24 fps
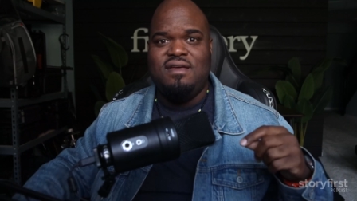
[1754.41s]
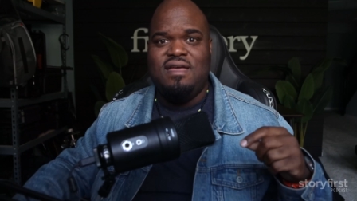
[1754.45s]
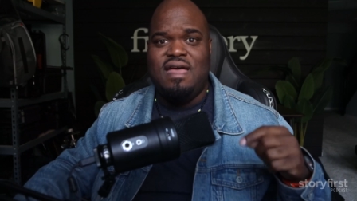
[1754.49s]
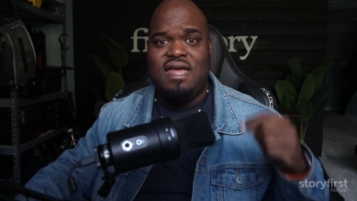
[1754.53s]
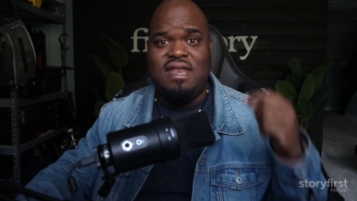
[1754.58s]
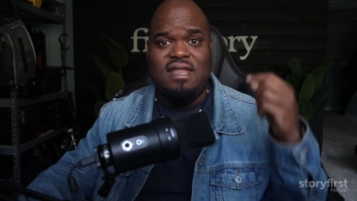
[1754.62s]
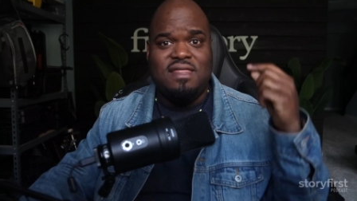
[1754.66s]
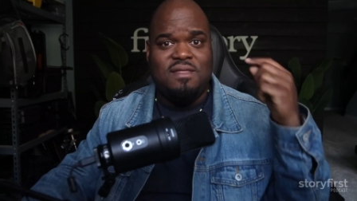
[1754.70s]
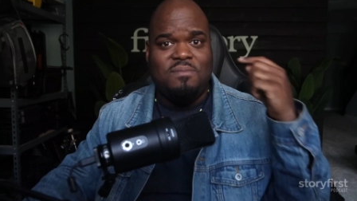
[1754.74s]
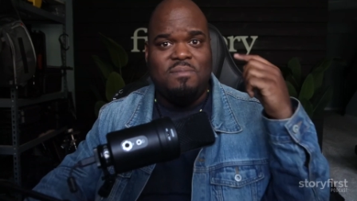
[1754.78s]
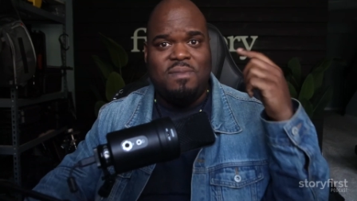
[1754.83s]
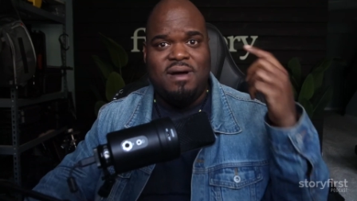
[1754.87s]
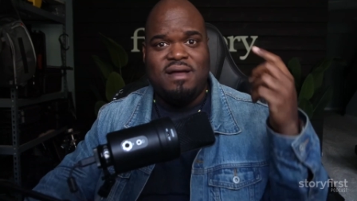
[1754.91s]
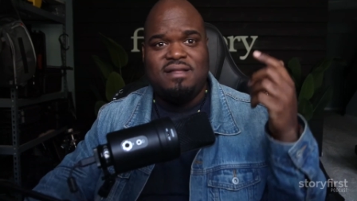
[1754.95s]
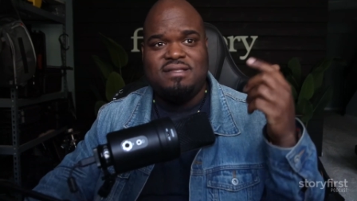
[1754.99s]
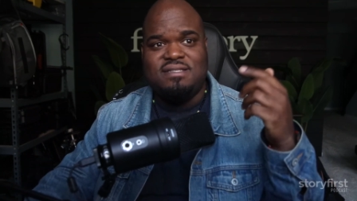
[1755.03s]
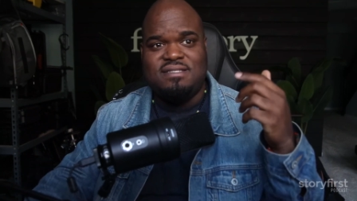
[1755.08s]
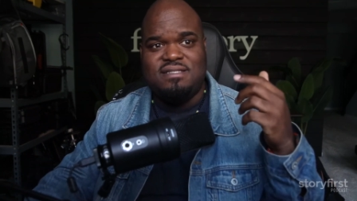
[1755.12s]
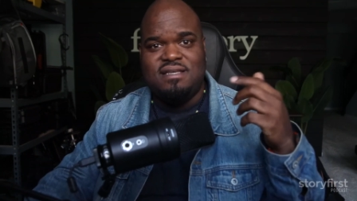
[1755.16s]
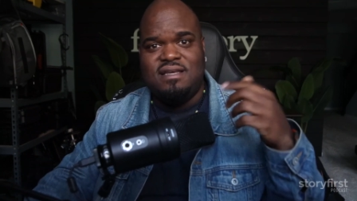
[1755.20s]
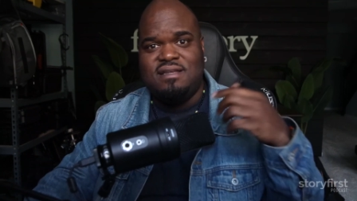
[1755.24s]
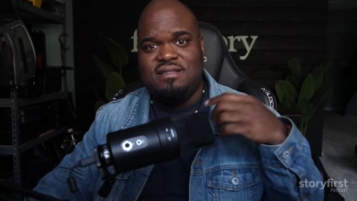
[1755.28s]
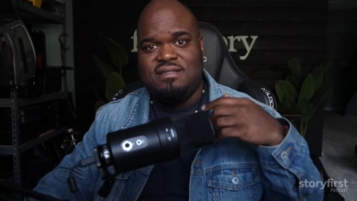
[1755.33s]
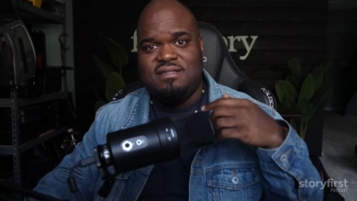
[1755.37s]
and in the
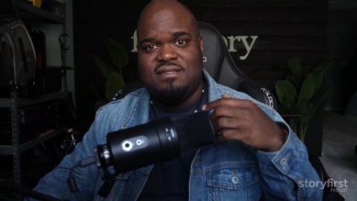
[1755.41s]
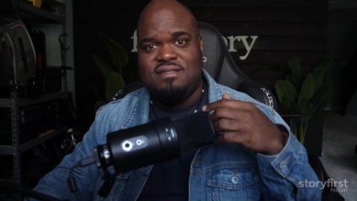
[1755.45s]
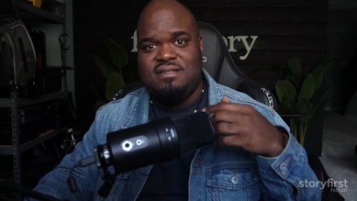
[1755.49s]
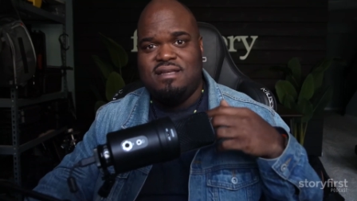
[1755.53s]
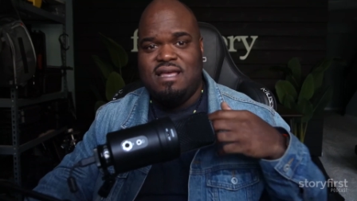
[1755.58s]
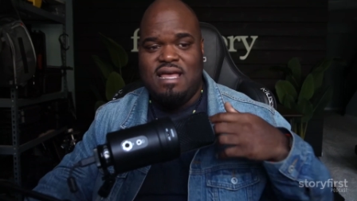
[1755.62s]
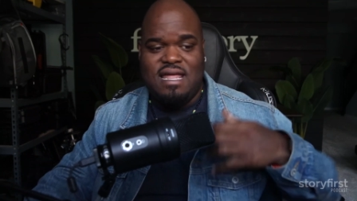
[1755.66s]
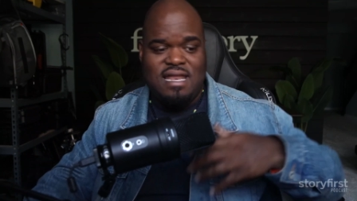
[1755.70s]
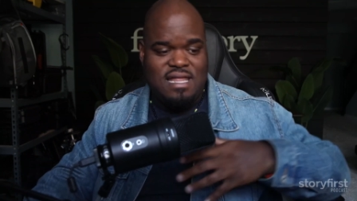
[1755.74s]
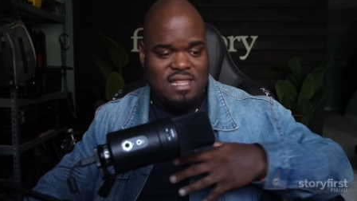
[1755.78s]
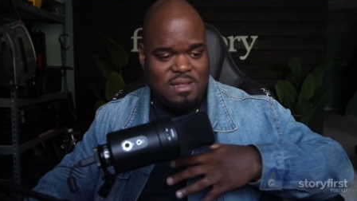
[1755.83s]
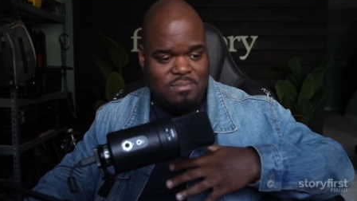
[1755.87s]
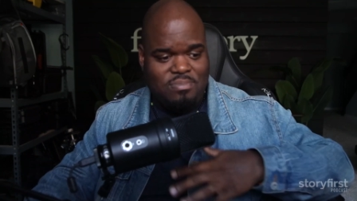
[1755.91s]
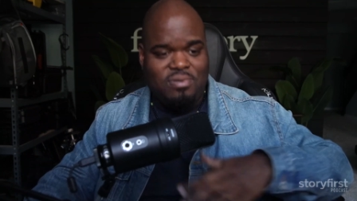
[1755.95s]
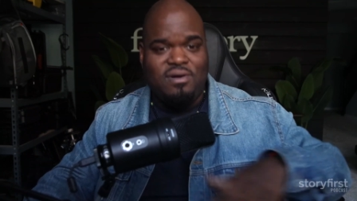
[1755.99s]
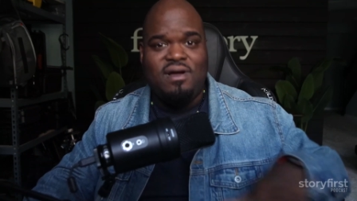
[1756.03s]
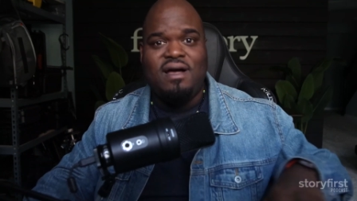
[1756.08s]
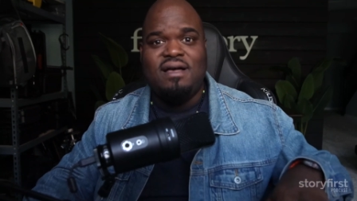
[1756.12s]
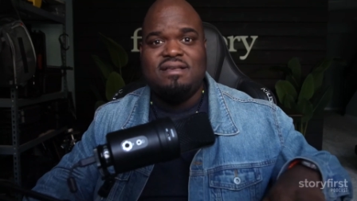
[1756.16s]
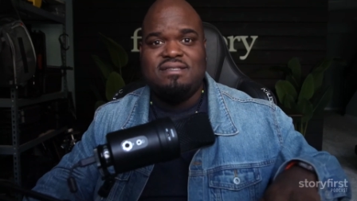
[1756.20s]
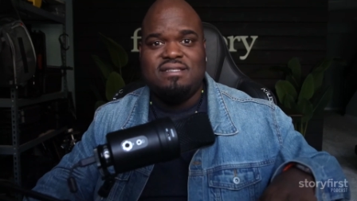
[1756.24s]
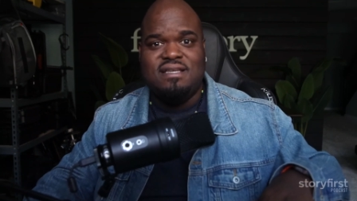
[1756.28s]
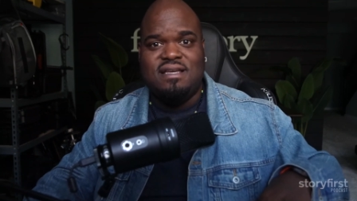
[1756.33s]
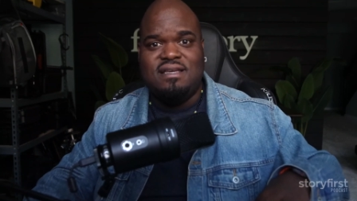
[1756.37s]
mindset and in the
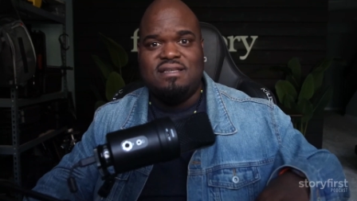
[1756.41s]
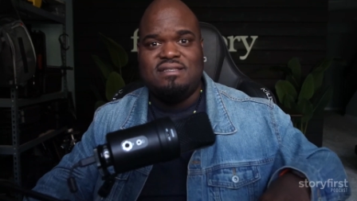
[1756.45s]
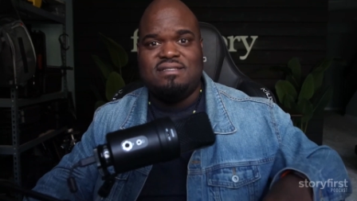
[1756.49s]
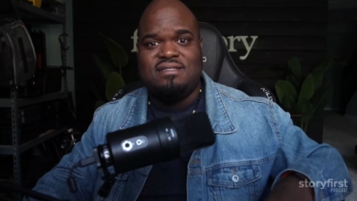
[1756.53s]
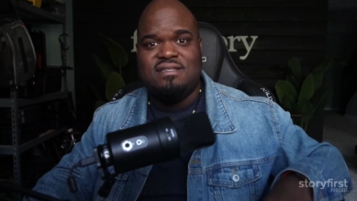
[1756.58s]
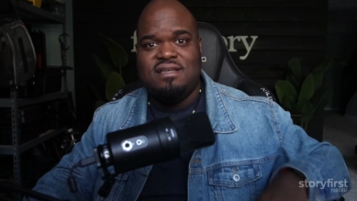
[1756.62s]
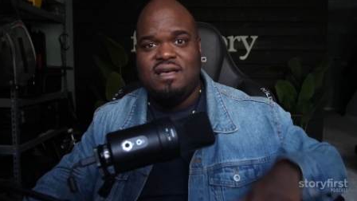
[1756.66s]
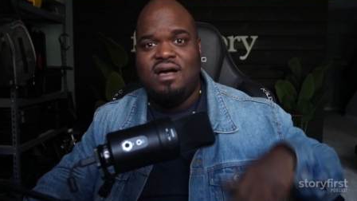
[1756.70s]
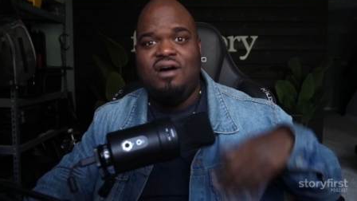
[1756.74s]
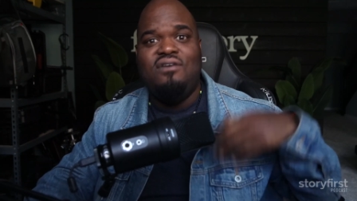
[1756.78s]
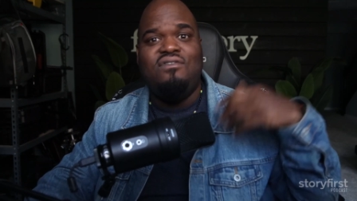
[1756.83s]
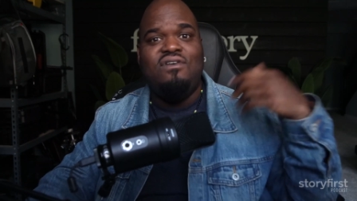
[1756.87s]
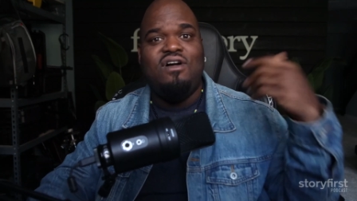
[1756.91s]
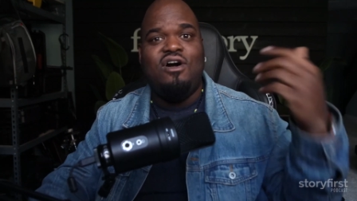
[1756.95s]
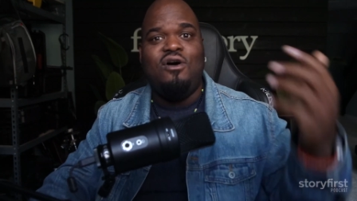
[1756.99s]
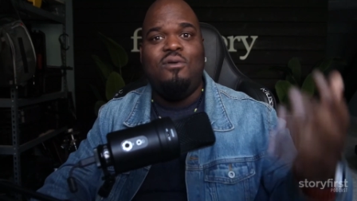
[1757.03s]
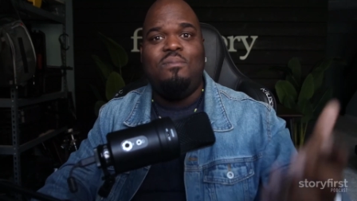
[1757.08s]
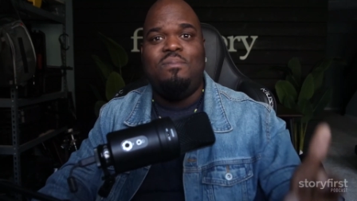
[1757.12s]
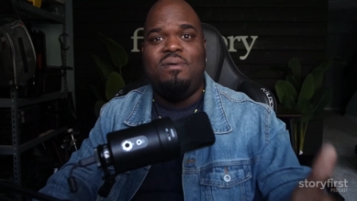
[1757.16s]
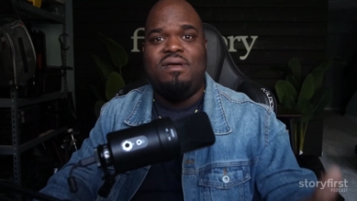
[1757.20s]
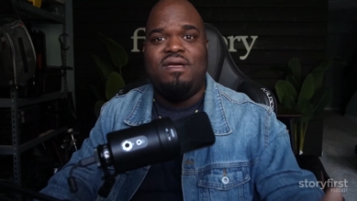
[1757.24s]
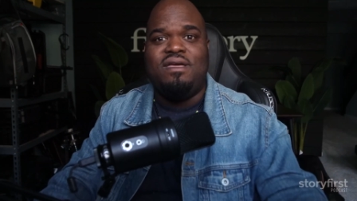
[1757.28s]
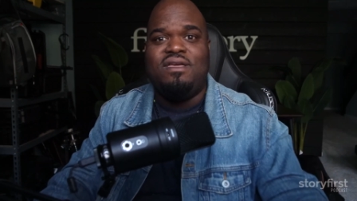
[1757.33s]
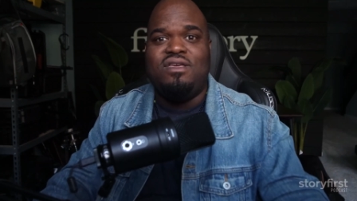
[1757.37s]
process of
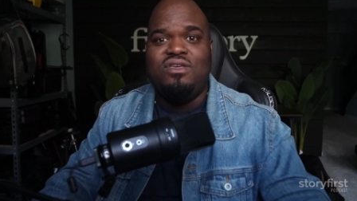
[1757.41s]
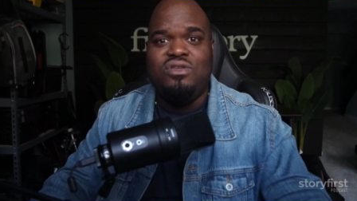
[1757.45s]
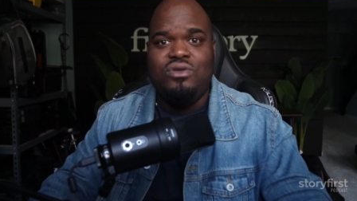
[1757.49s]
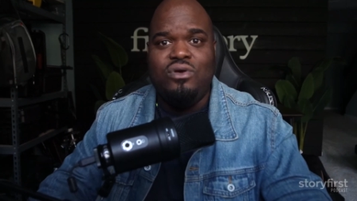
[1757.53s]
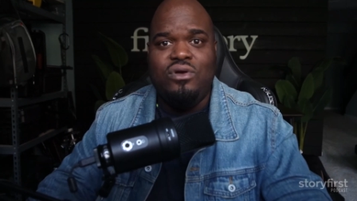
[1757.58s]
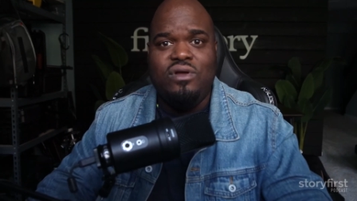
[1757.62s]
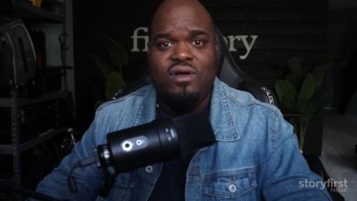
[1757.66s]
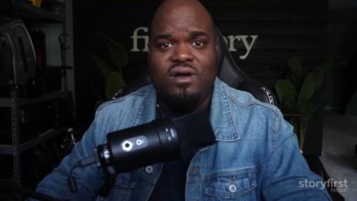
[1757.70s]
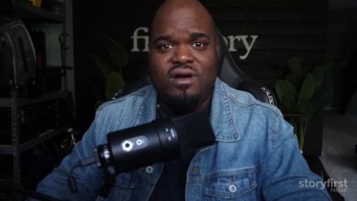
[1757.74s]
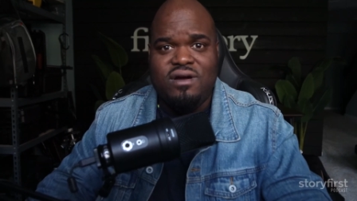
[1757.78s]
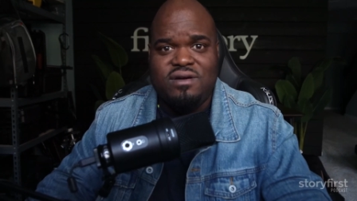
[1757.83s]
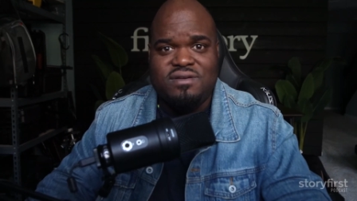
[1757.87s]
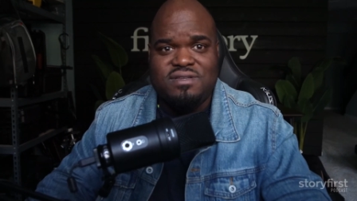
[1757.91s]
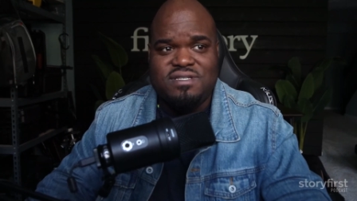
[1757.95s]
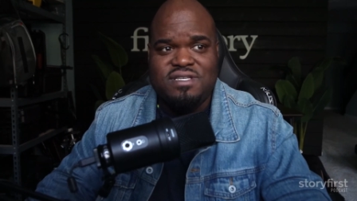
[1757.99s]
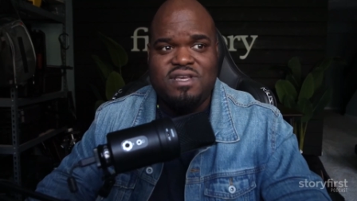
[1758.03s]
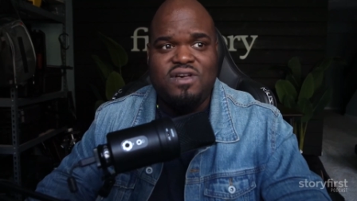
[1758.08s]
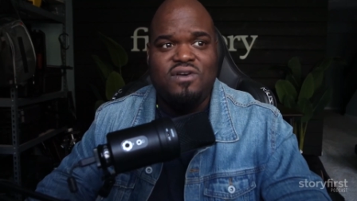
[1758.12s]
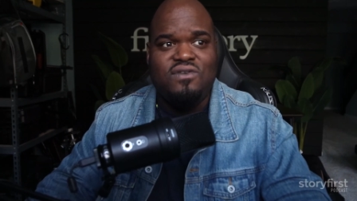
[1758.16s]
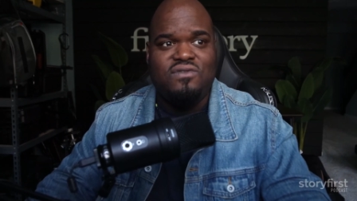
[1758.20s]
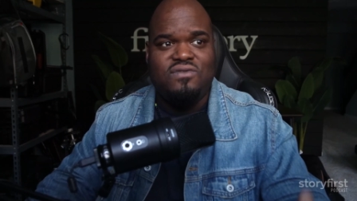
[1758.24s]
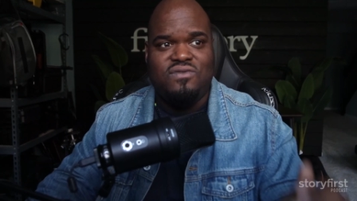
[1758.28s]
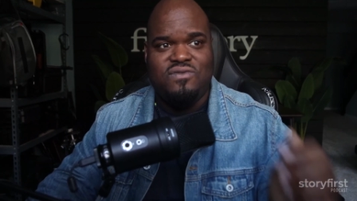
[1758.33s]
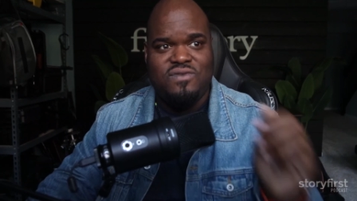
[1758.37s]
helping your younger
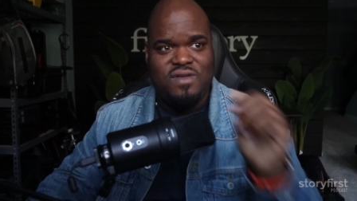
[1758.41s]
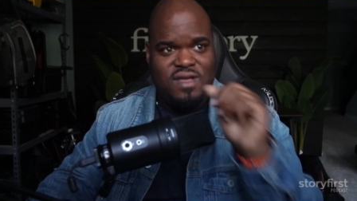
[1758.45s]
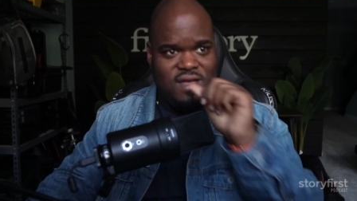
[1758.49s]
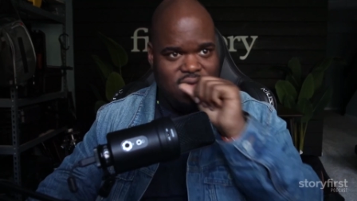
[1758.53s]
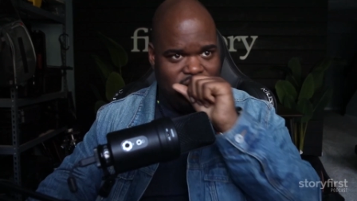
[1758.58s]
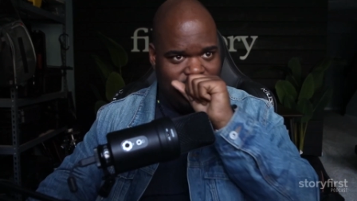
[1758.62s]
self.